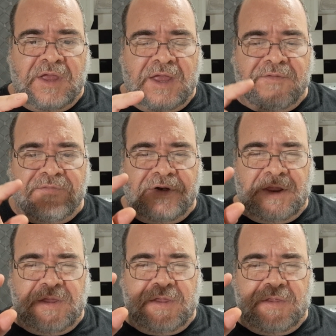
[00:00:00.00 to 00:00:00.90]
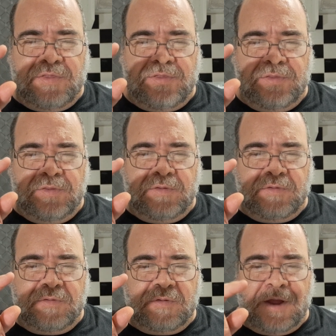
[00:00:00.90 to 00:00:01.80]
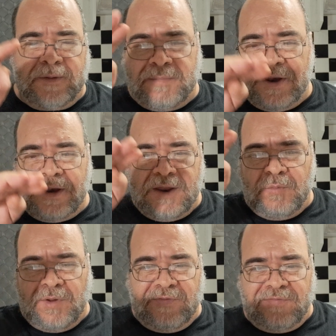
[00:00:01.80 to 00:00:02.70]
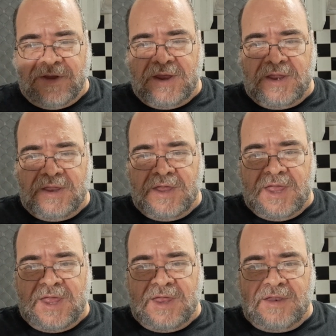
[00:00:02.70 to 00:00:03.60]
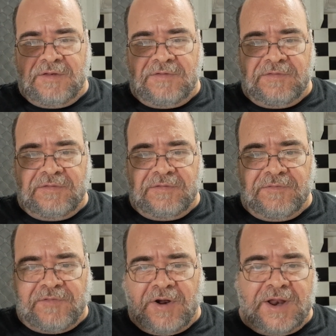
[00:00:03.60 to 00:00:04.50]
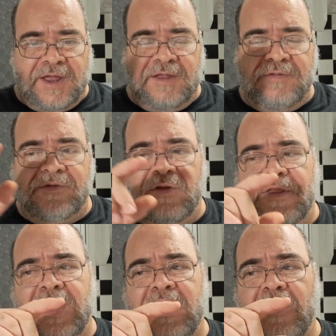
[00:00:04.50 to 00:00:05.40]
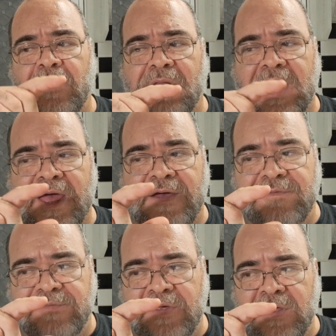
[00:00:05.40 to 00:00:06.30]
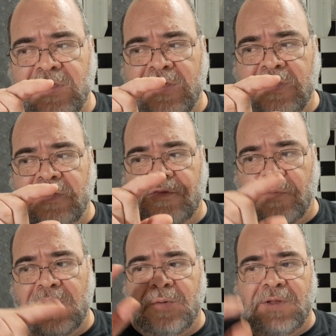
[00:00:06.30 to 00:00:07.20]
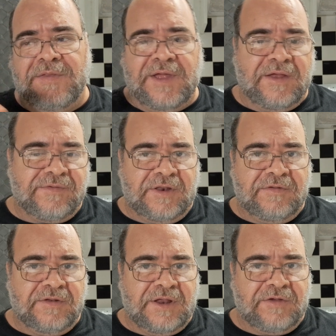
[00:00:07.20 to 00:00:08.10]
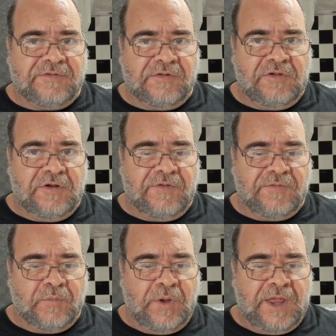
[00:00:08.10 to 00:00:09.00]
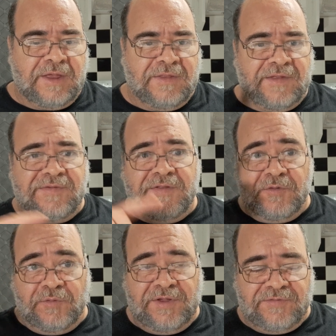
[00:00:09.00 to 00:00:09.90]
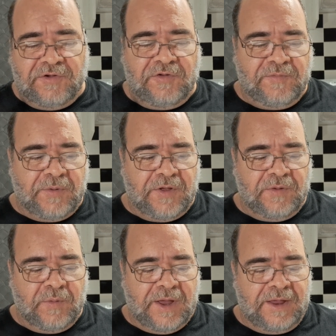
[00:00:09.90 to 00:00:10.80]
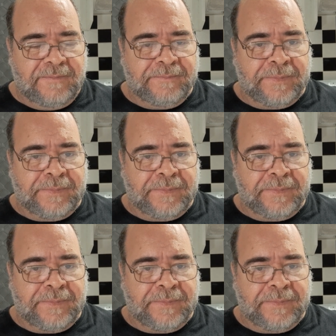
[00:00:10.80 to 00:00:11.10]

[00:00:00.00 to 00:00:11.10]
every Monday, Wednesday, and Friday, so that I will have 21,000 international units a week. That's in the research, by the way.